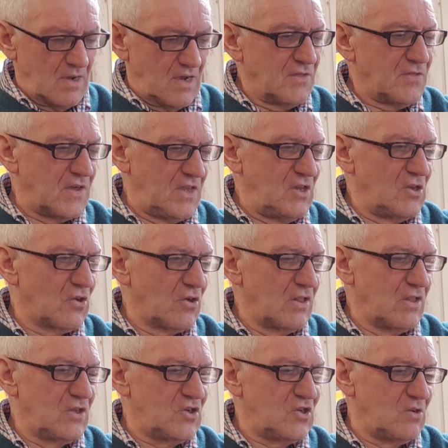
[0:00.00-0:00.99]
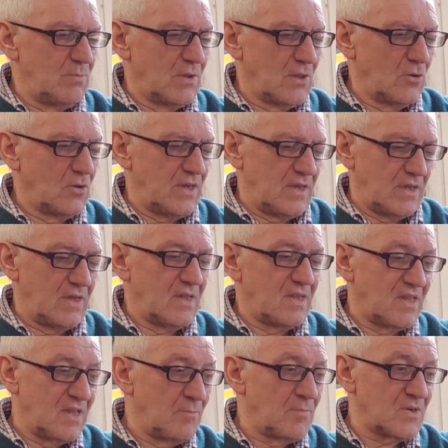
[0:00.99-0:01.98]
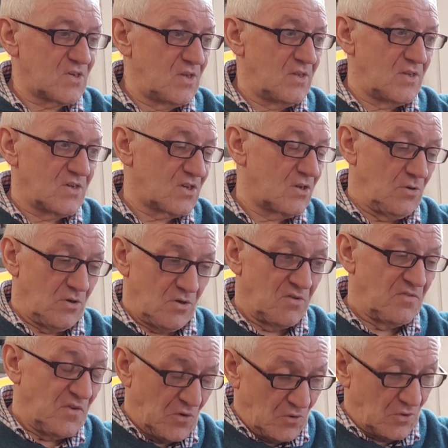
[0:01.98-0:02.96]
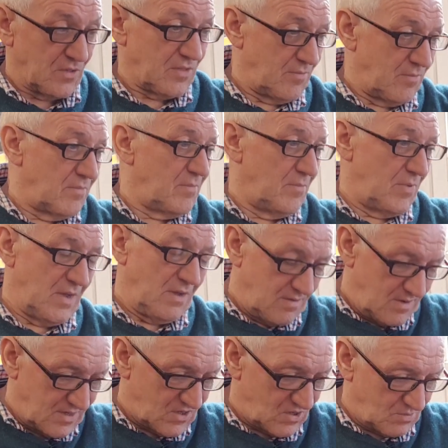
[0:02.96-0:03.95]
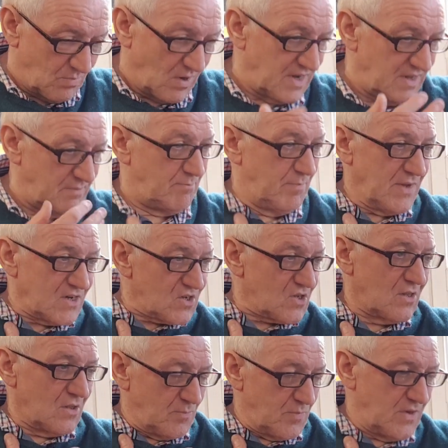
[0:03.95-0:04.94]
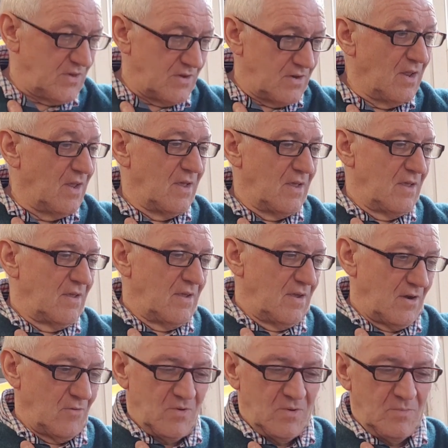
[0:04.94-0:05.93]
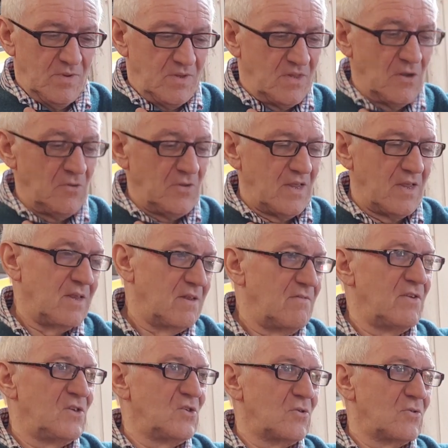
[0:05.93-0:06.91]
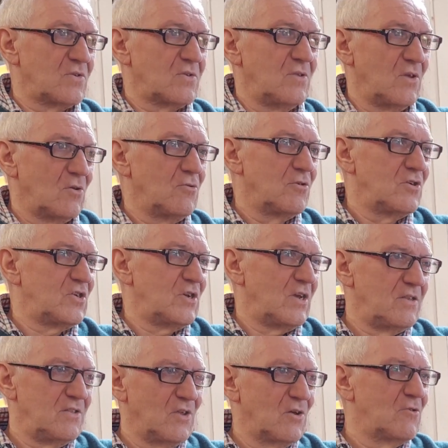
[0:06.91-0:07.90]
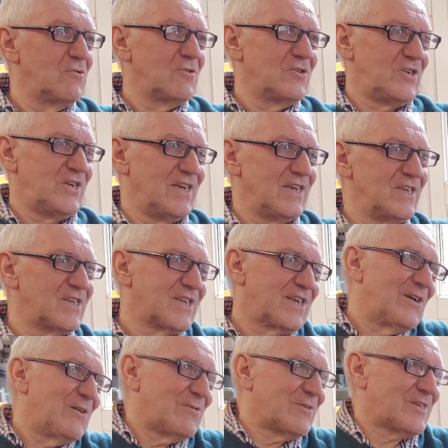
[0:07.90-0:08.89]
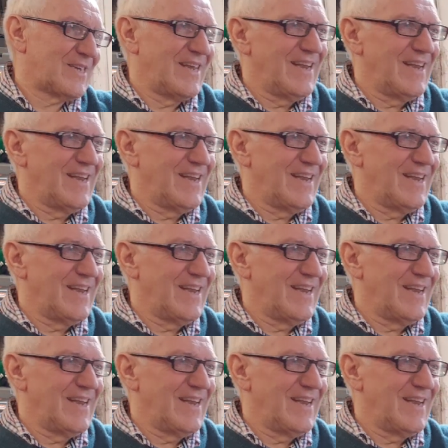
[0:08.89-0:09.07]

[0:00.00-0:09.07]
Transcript: I think you should be looking to get 10% discount off all of them. But that's my personal opinion. That would be down to individuals' negotiating skills.